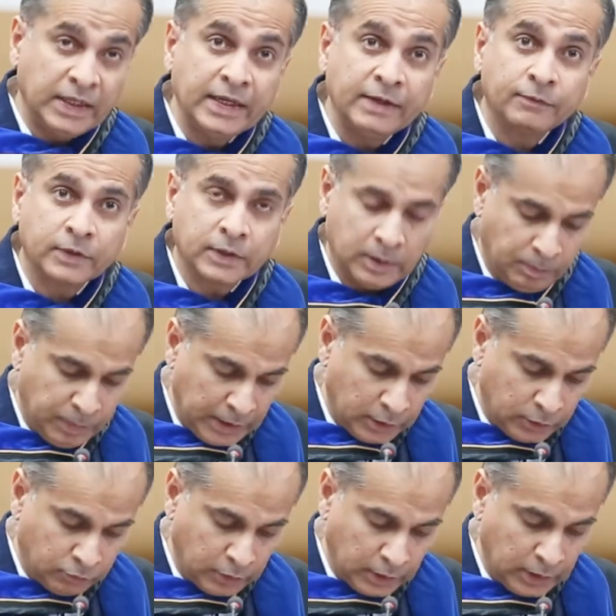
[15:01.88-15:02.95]
beliefs and
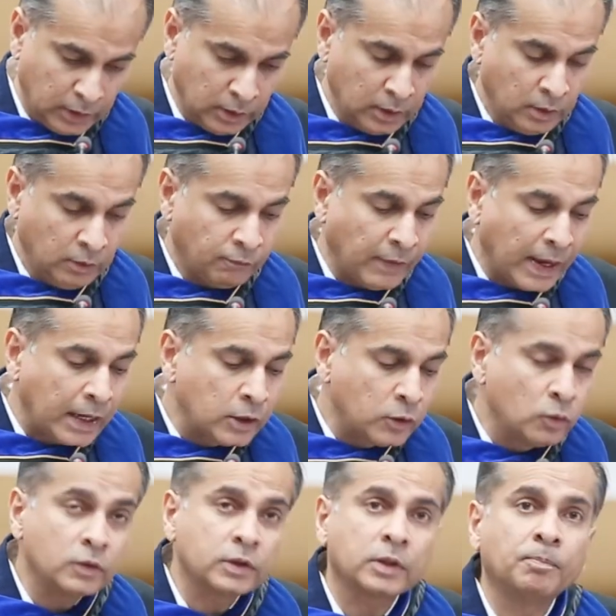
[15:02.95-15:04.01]
bigotry,
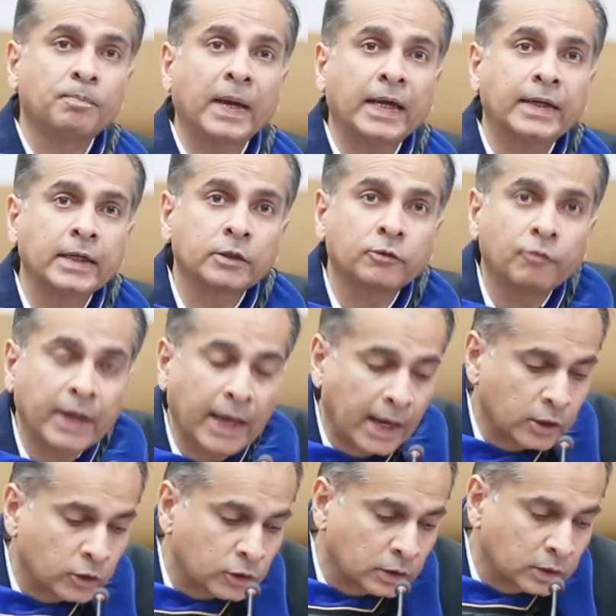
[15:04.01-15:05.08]
values and panicked
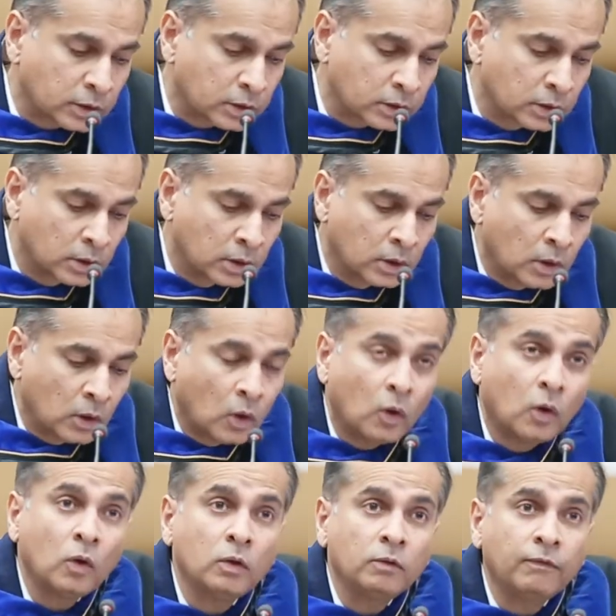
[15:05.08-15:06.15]
reactions,
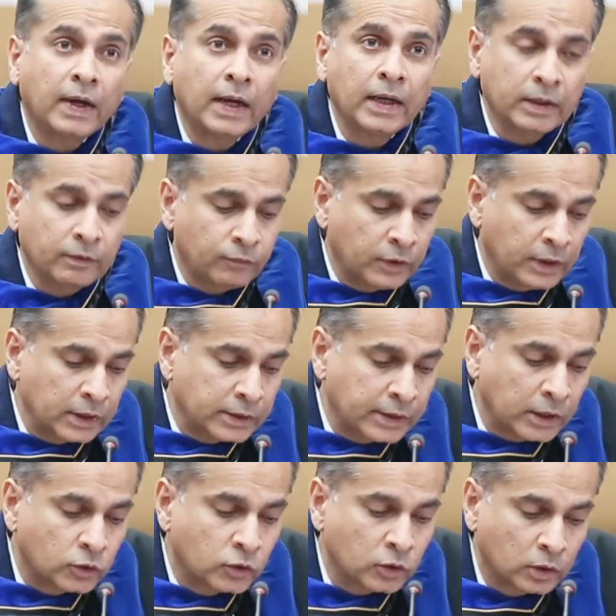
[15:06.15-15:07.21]
all vying for the
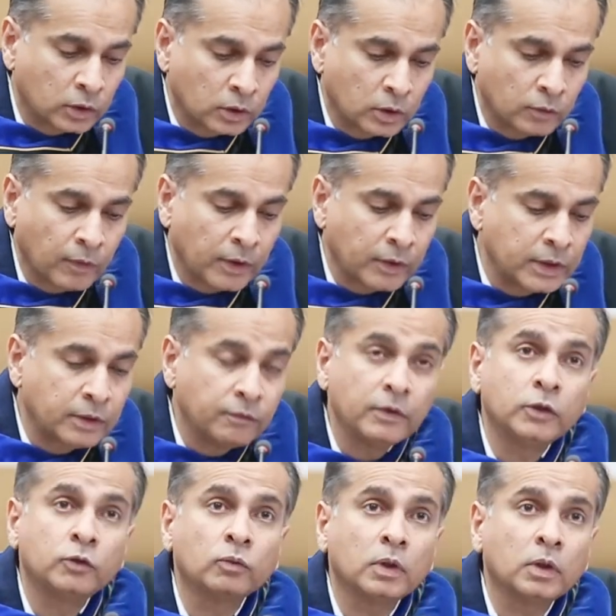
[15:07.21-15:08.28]
attention of our
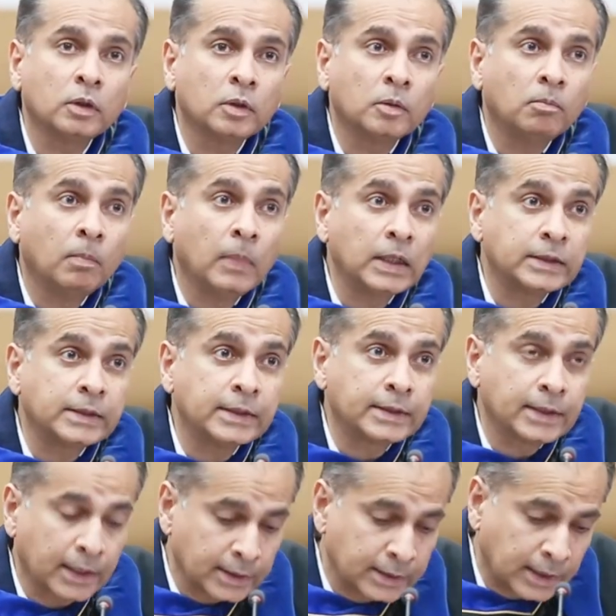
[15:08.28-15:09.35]
individual
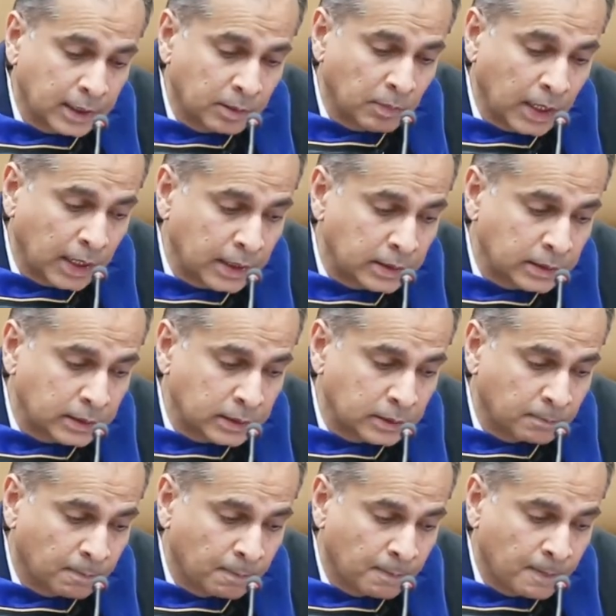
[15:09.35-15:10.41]
multitasking minds.